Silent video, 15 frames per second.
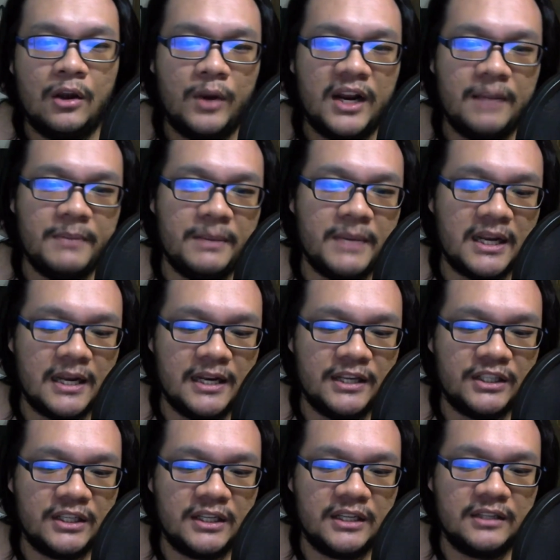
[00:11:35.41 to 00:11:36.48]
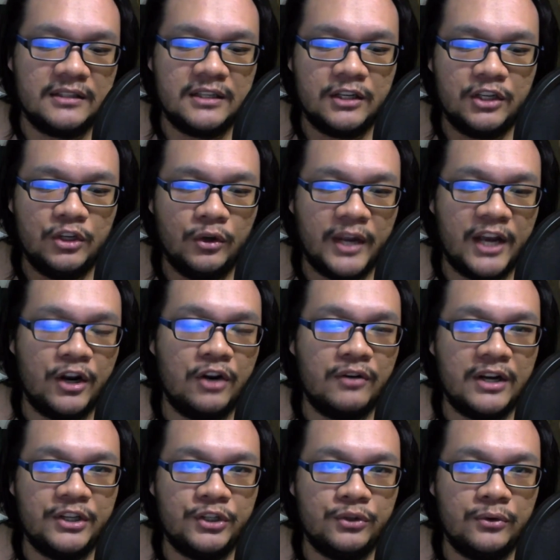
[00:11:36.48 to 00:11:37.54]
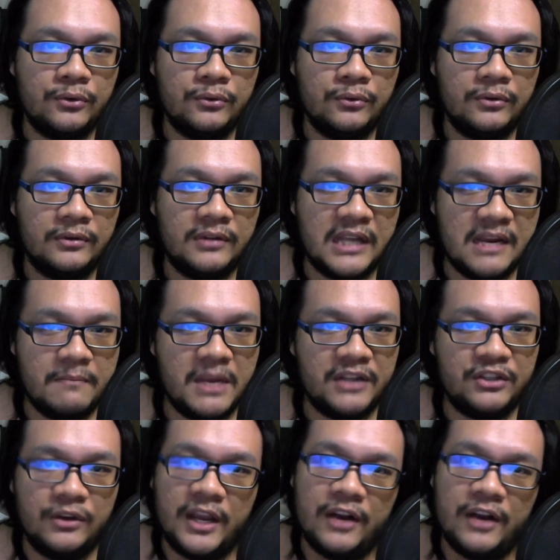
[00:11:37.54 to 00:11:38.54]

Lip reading: What I mean by collision is you cannot run through teammates,